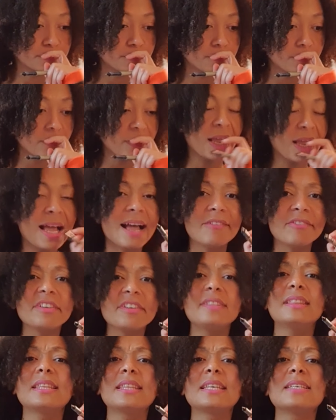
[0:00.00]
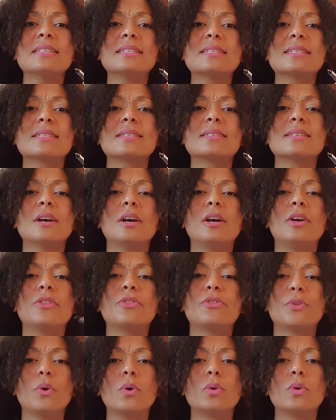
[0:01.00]
having this
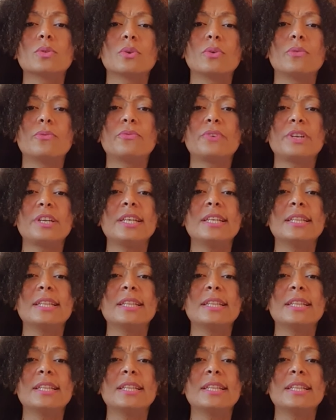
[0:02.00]
thought or feeling